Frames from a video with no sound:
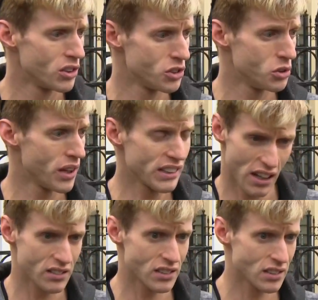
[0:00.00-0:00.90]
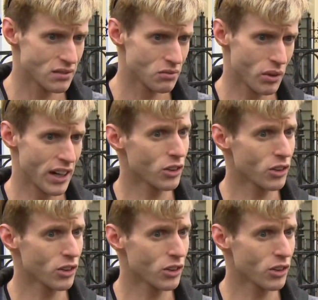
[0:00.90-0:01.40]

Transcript: Two had guns, one had a